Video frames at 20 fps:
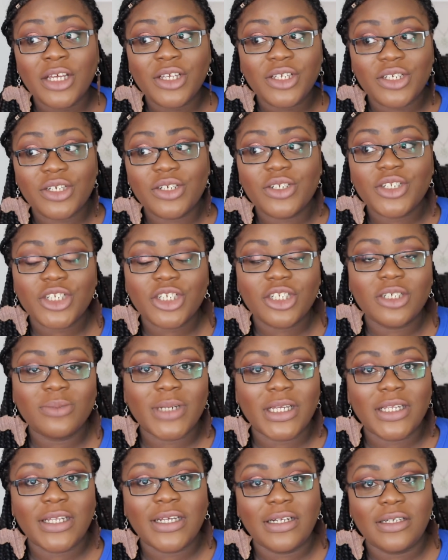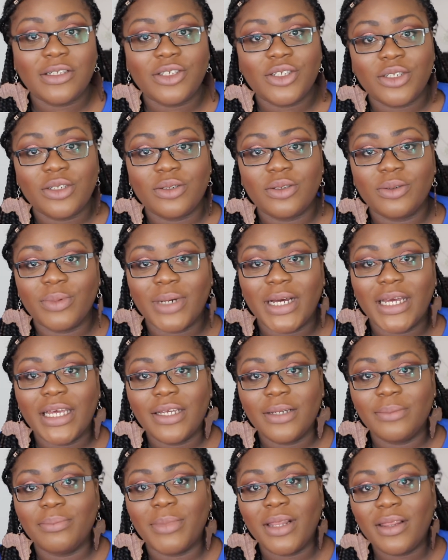YouTube and then do
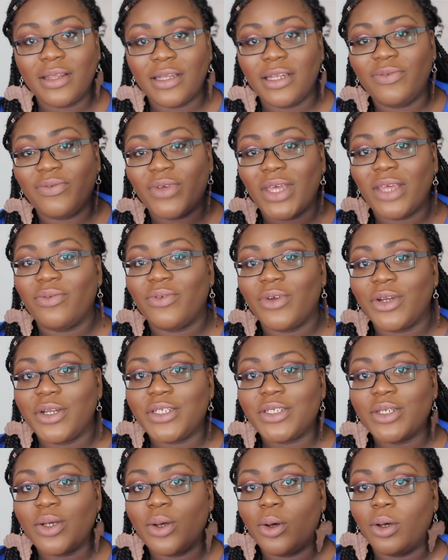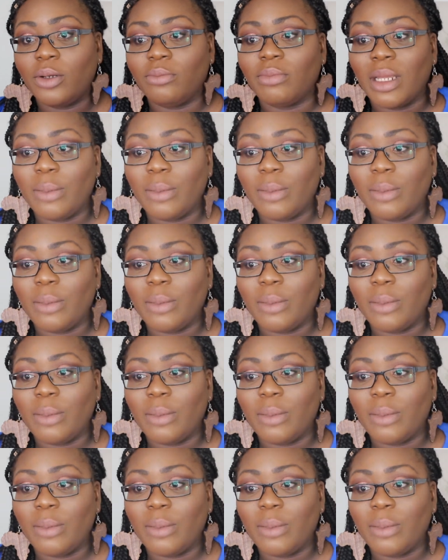my monthly favourites on